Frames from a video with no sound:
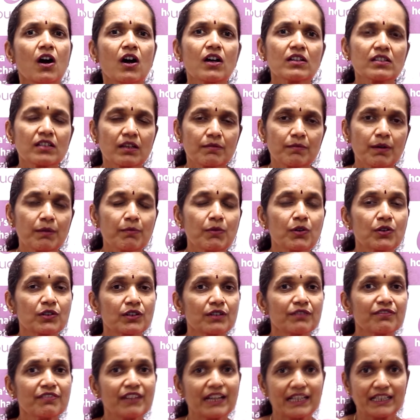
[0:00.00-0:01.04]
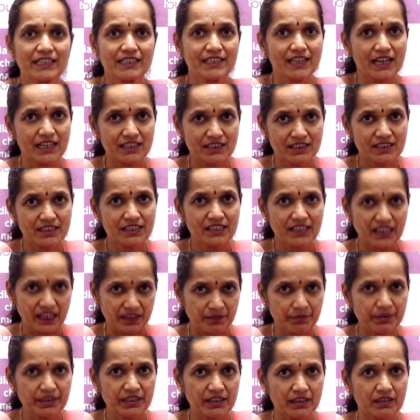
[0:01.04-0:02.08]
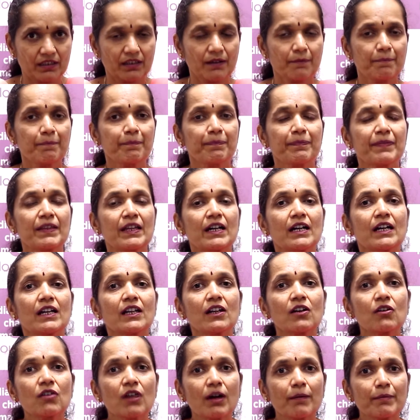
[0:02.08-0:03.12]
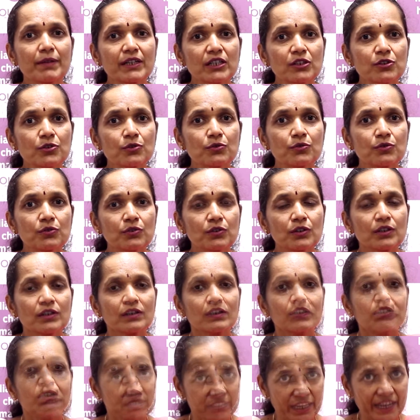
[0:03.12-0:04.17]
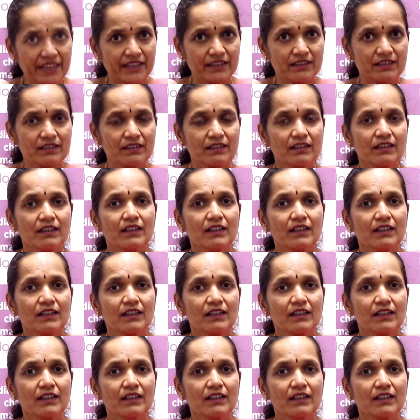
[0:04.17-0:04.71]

or some amount of light dancing can be done. Now coming to diet,